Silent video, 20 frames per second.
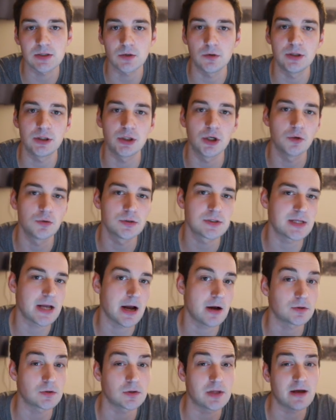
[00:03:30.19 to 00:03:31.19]
So it goes
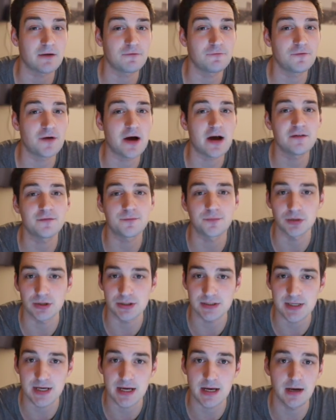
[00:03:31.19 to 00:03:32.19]
down to like
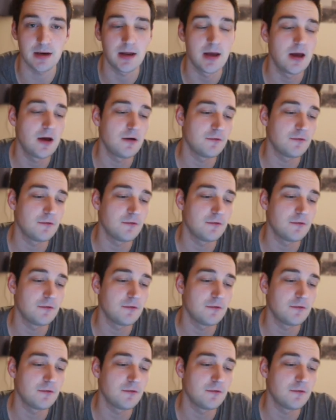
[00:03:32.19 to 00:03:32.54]
5%.